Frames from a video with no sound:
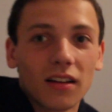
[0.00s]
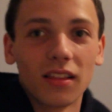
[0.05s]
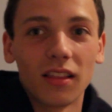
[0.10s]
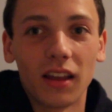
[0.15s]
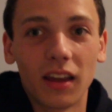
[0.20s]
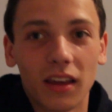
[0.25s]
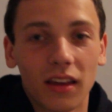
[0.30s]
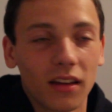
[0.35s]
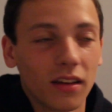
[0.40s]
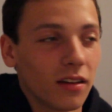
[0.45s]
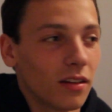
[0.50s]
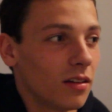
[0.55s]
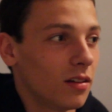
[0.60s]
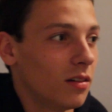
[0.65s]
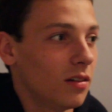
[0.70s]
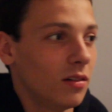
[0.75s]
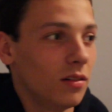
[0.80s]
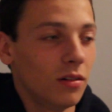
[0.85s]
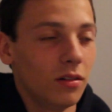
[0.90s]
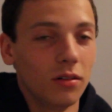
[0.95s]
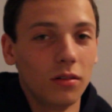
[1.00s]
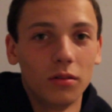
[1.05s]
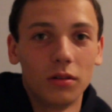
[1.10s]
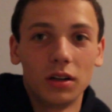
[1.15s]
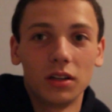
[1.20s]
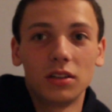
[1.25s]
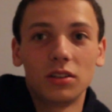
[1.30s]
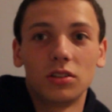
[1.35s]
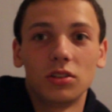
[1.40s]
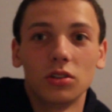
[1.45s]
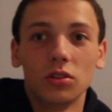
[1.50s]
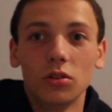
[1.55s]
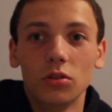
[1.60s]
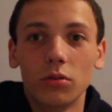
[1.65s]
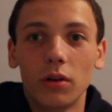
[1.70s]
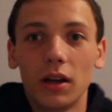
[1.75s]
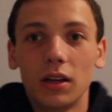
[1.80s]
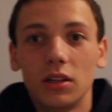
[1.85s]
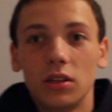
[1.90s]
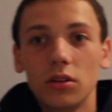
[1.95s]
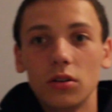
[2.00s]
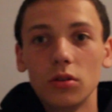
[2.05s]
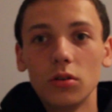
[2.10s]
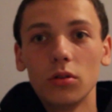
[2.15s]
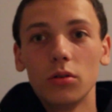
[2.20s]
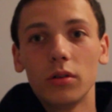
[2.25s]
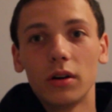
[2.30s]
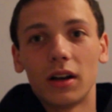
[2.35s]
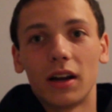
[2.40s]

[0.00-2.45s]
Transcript: like, what do I do?